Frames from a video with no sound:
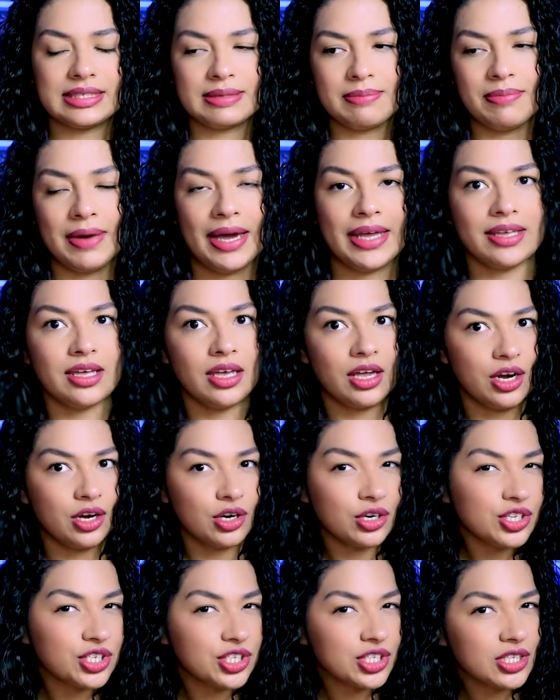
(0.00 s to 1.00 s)
my
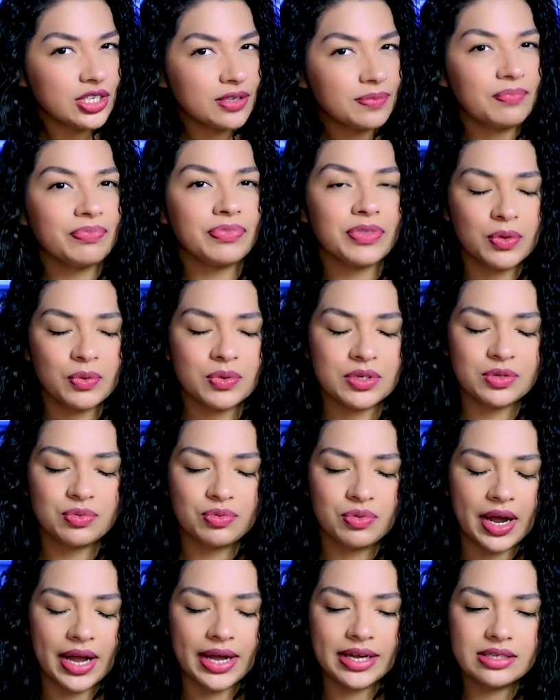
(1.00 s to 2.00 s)
energy was
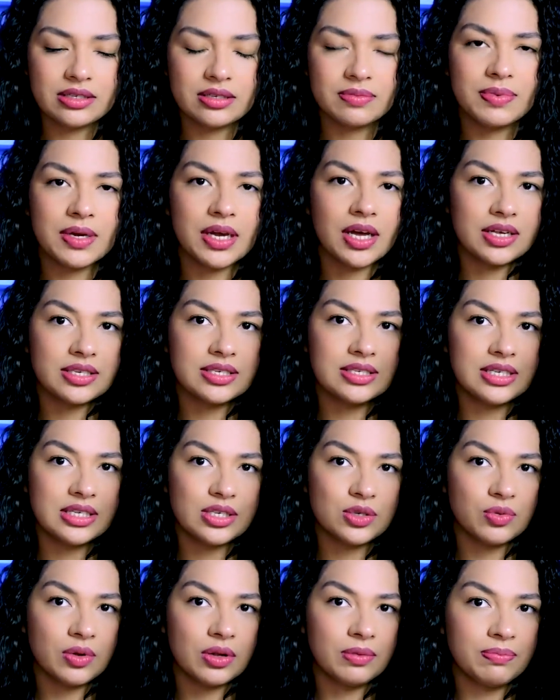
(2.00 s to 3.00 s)
right because
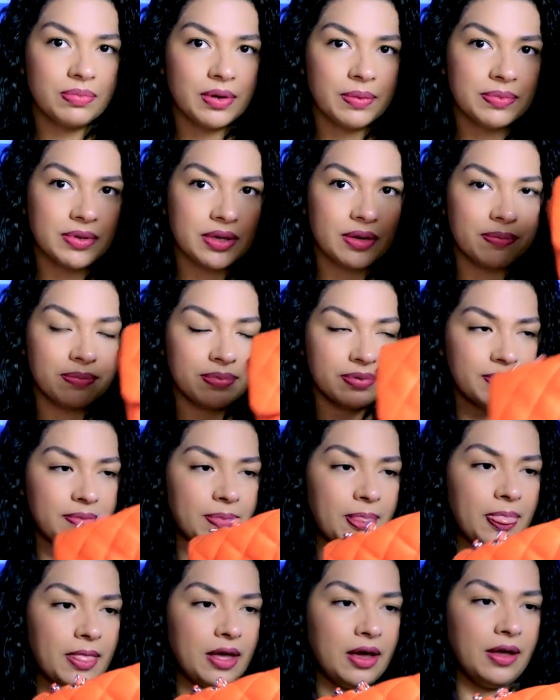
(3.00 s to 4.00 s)
this one popped up
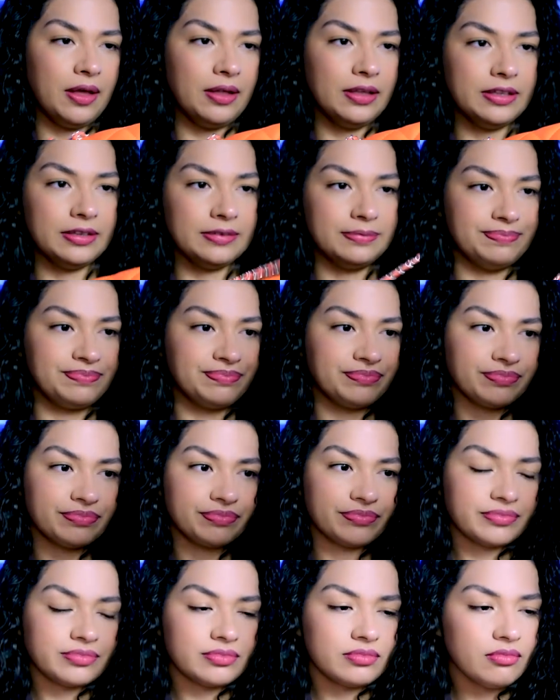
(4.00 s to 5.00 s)
on,
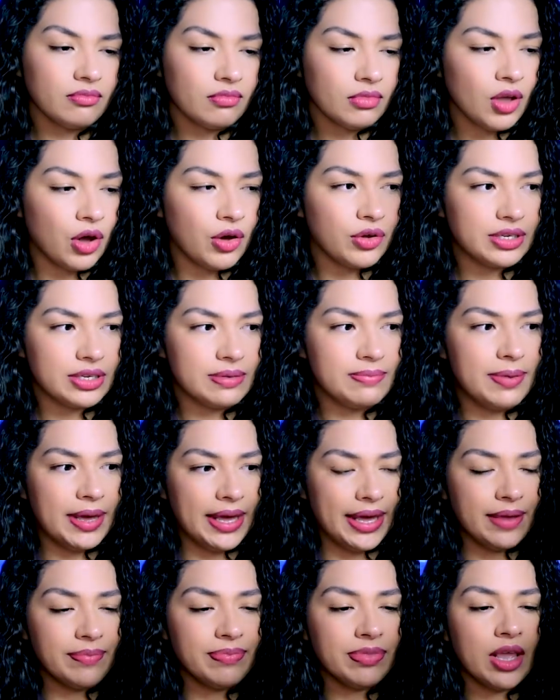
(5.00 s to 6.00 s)
on
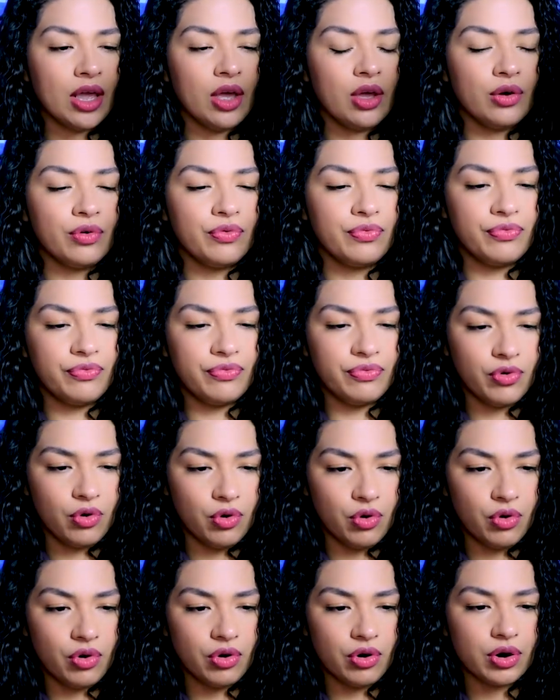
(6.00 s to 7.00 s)
eBay
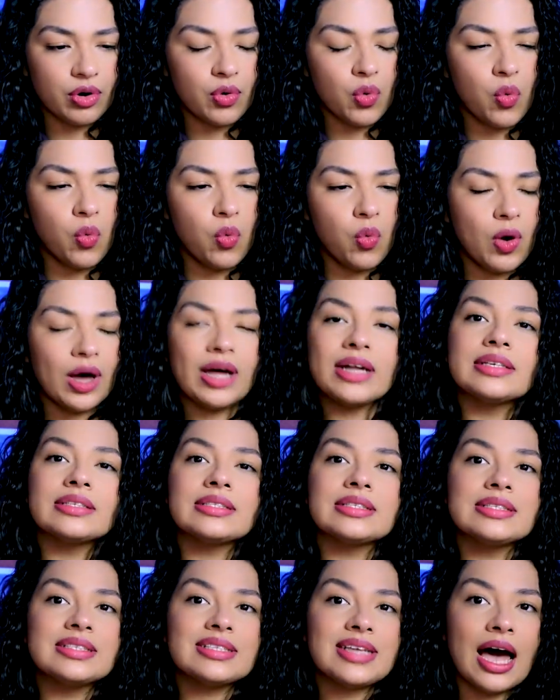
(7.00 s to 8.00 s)
for
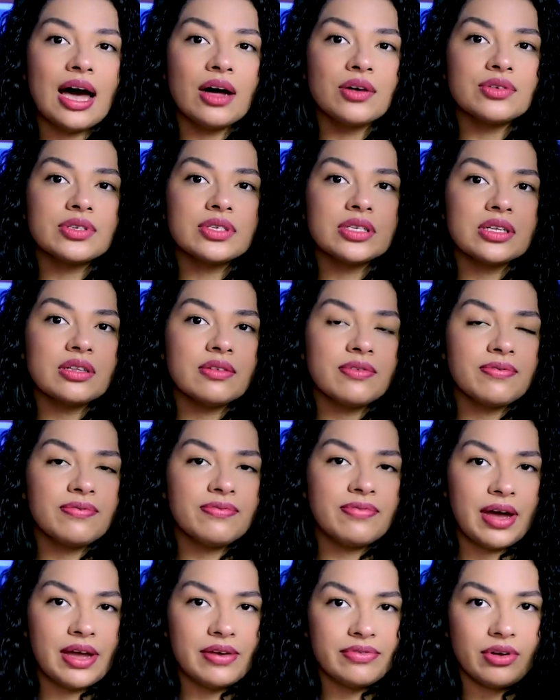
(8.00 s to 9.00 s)

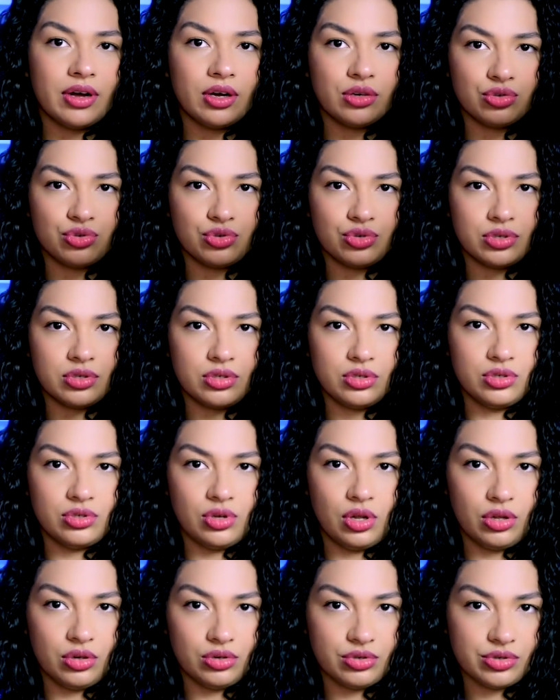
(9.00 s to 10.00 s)

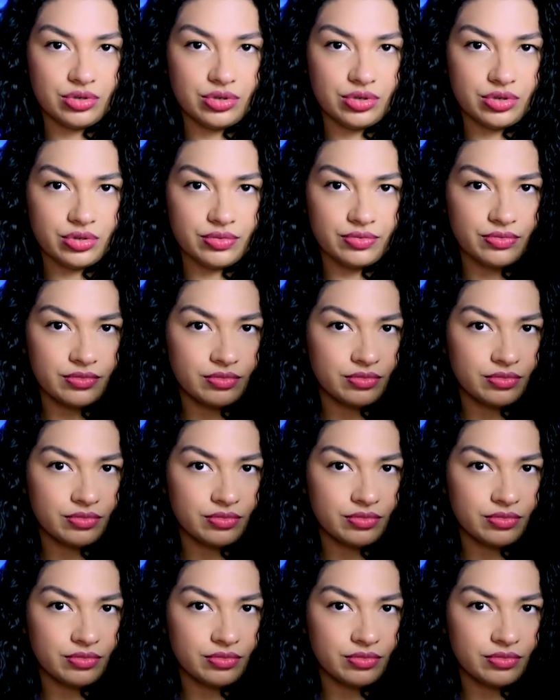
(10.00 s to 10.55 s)
$1,500